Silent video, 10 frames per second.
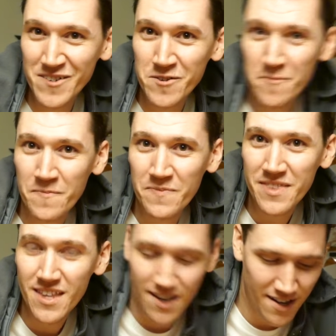Yeah.
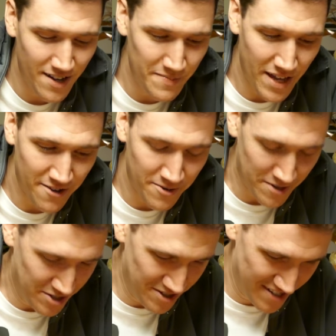Mallory,
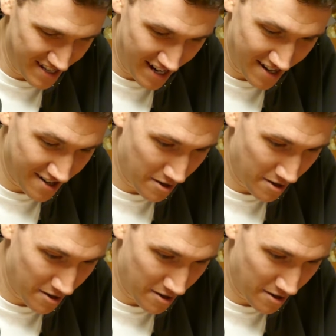what's yours like?